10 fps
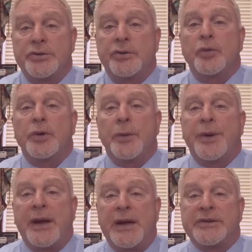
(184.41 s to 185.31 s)
you will
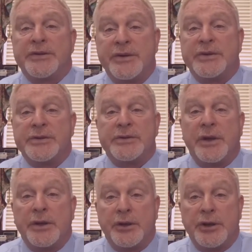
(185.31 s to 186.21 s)
pass this
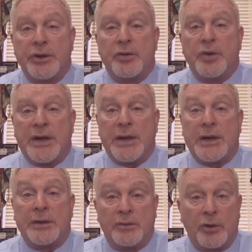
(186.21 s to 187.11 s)

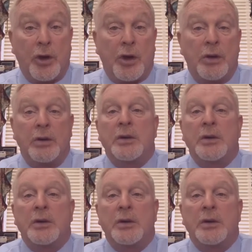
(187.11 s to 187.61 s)
DUI law.